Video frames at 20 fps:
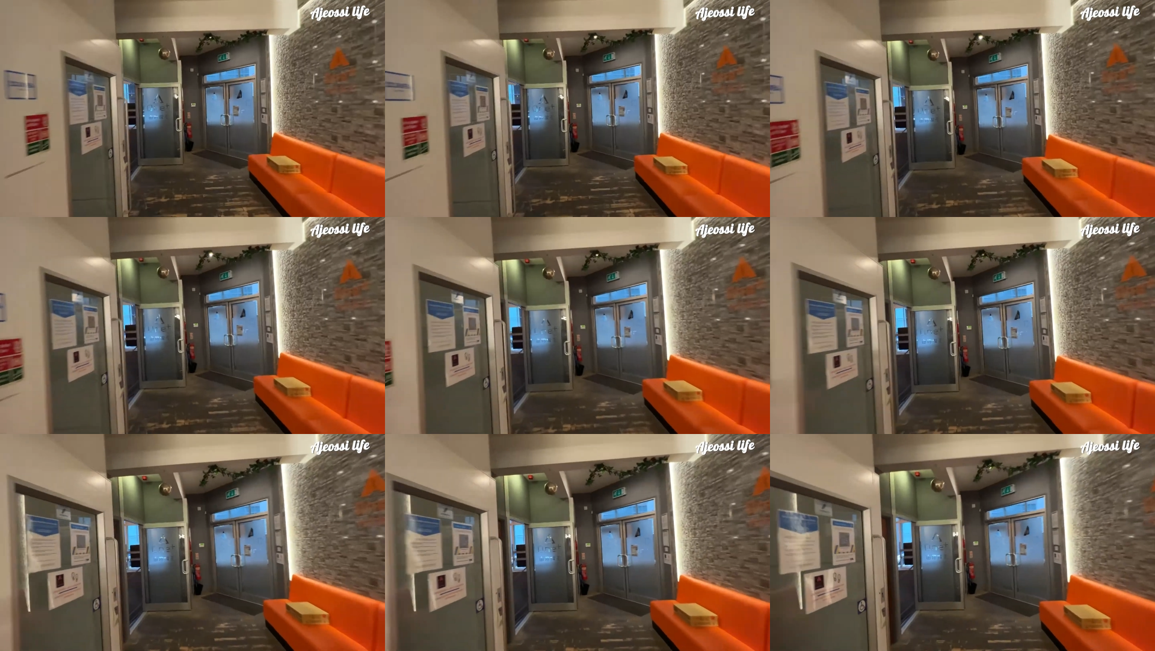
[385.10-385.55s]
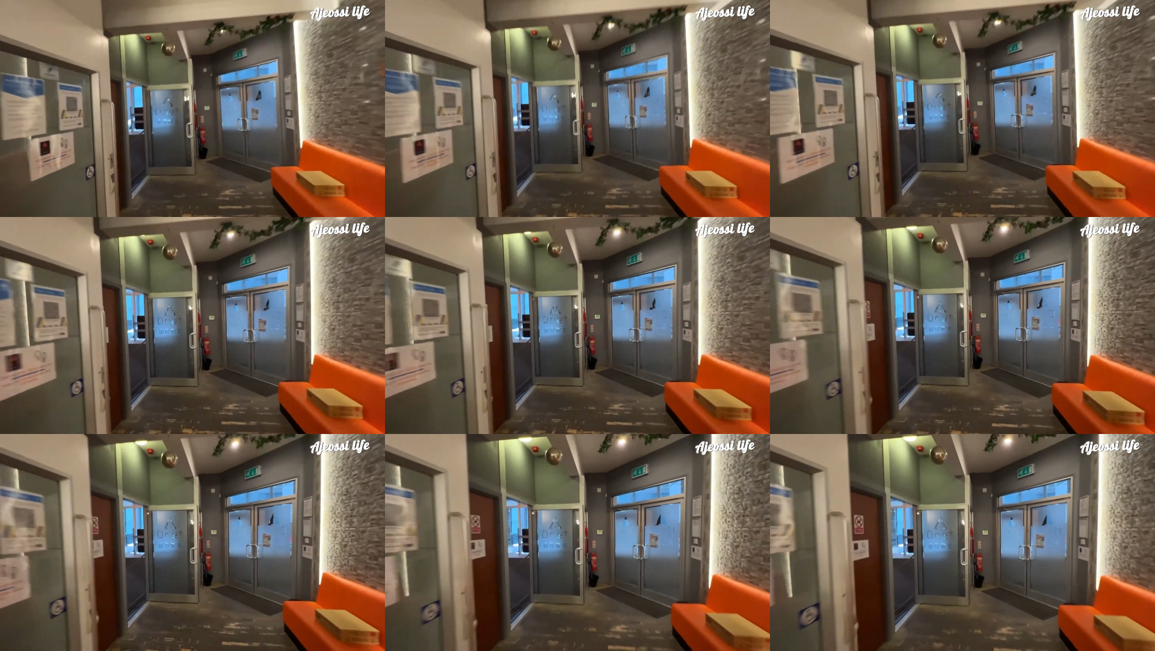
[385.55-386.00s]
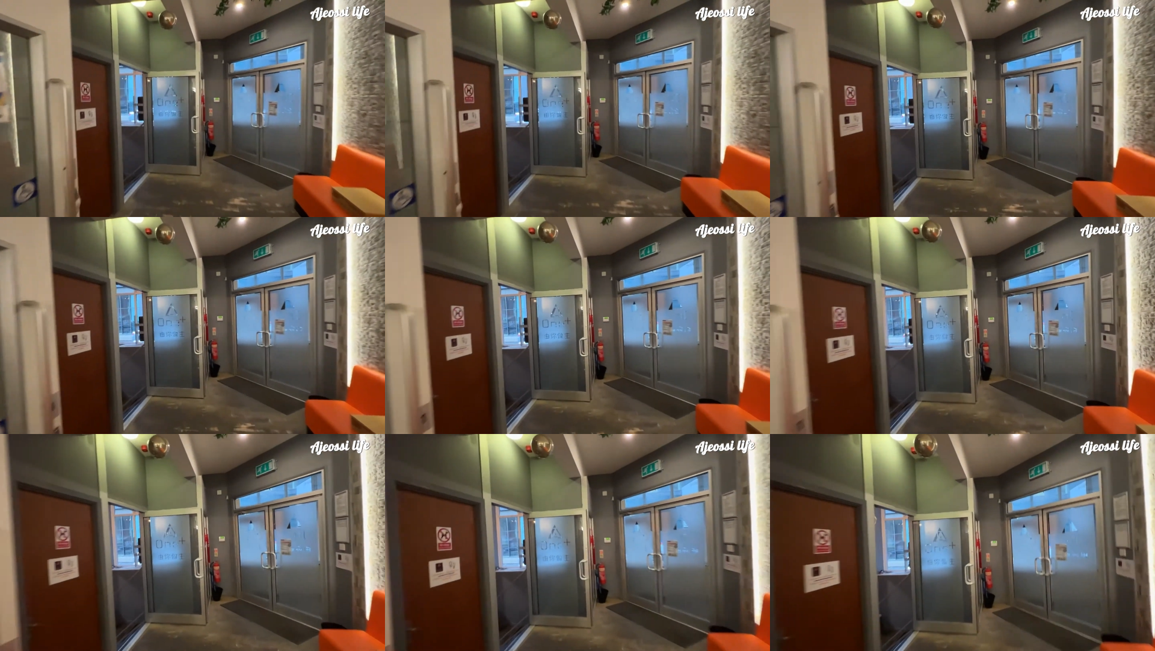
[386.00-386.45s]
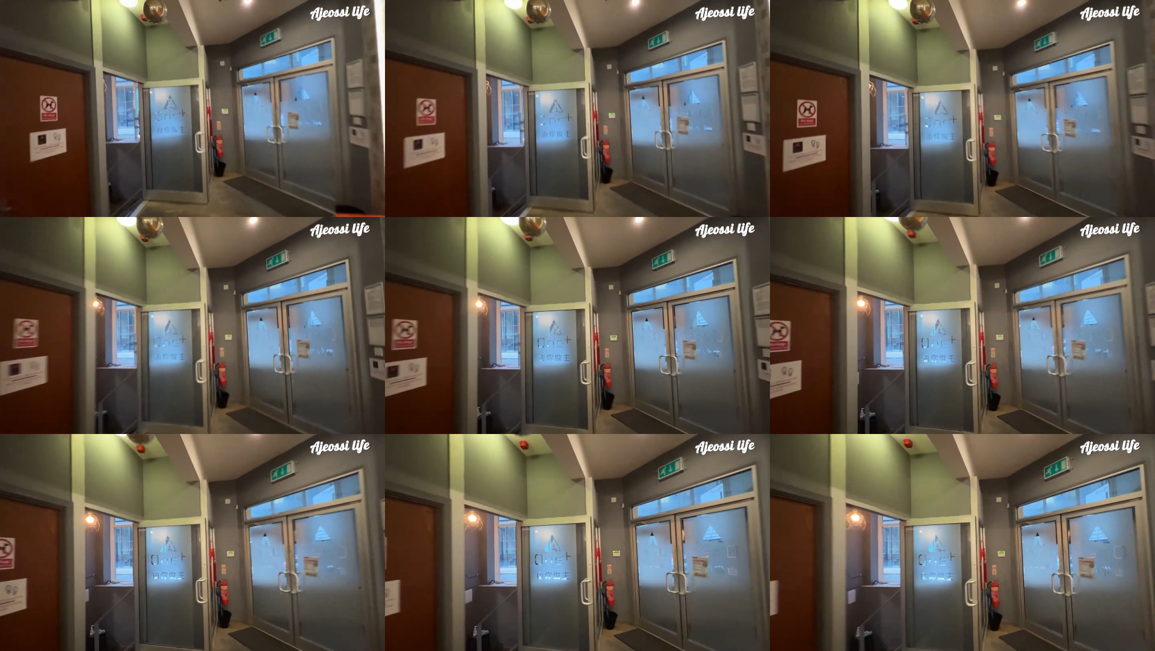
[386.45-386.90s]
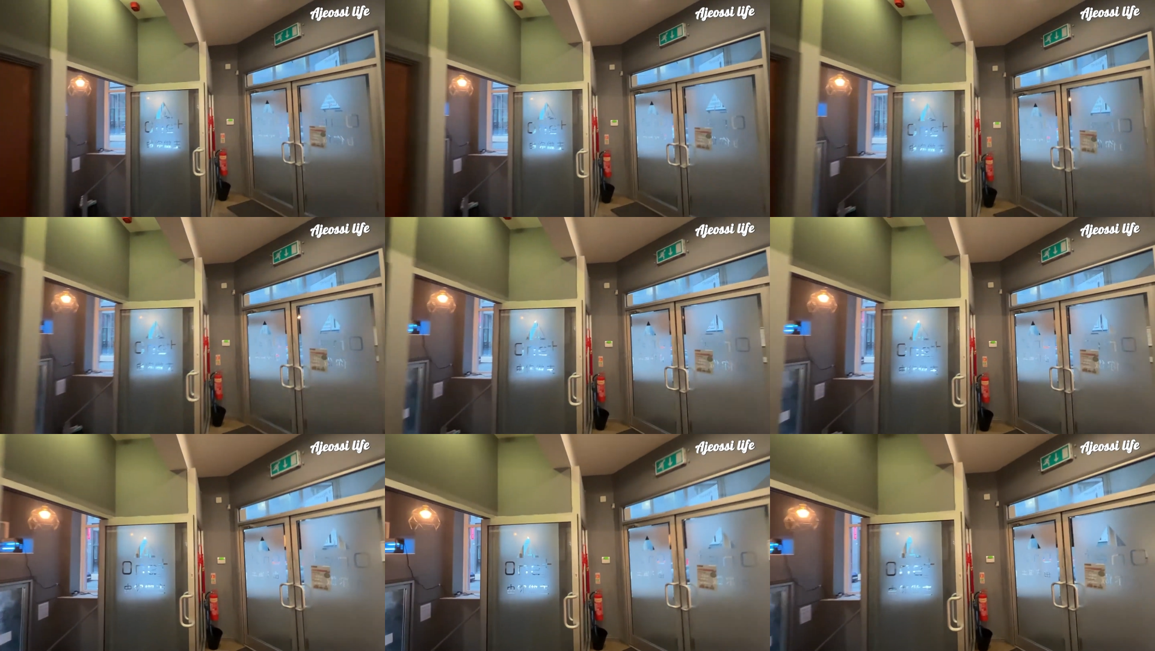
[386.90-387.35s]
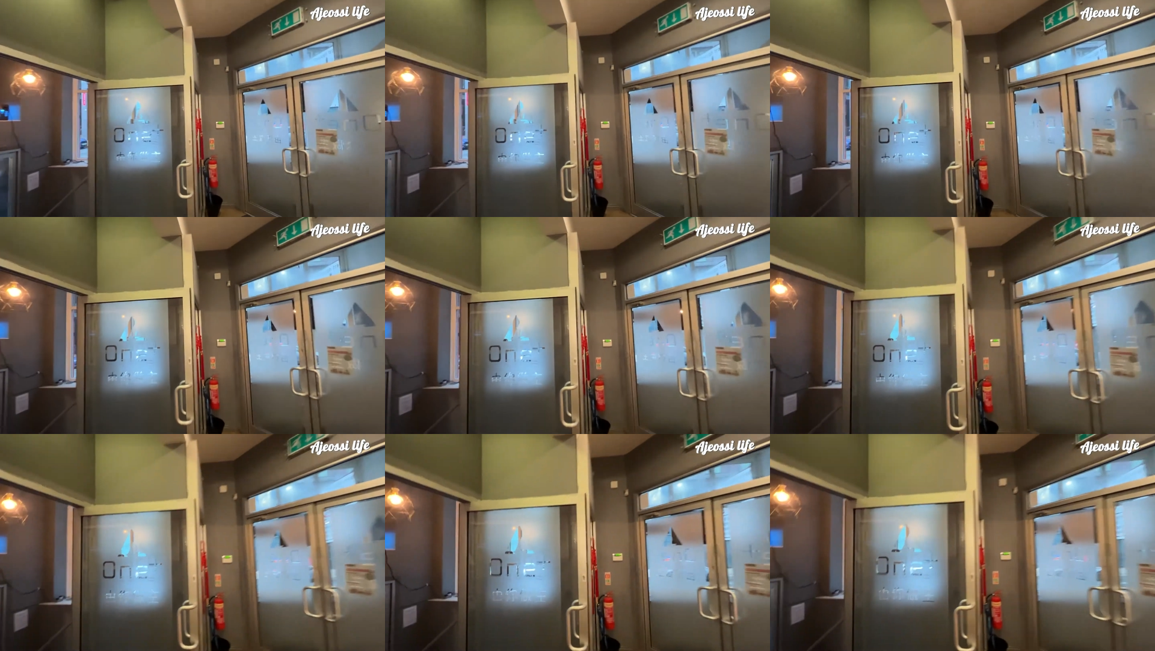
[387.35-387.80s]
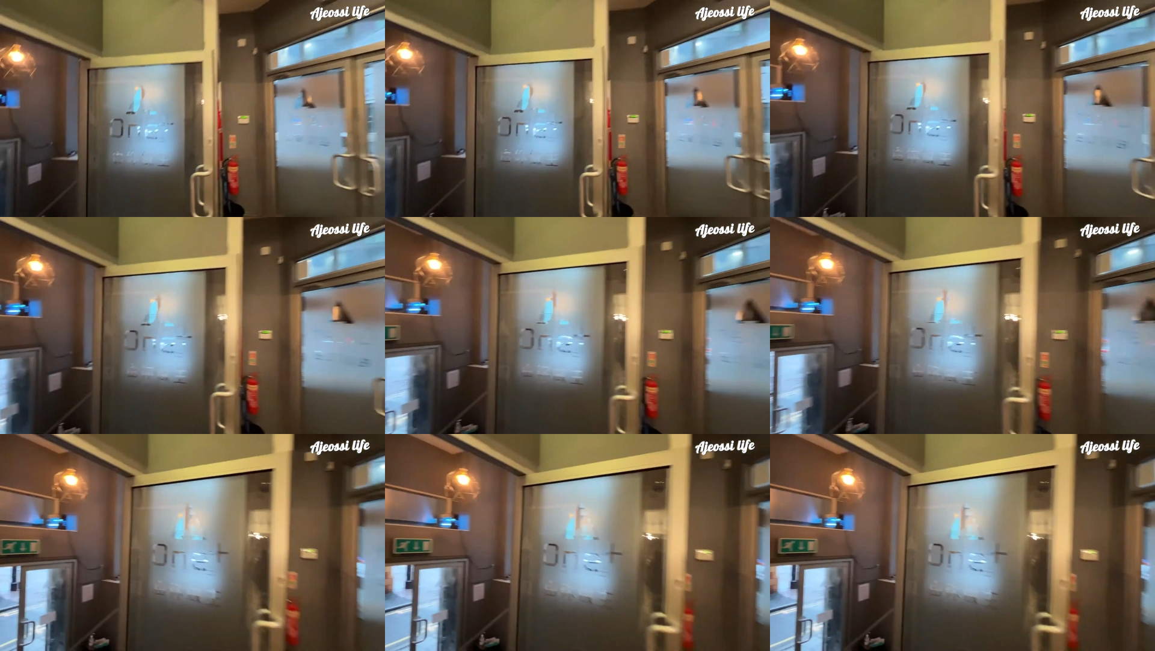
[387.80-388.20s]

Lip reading: Nobody's mouth can be seen.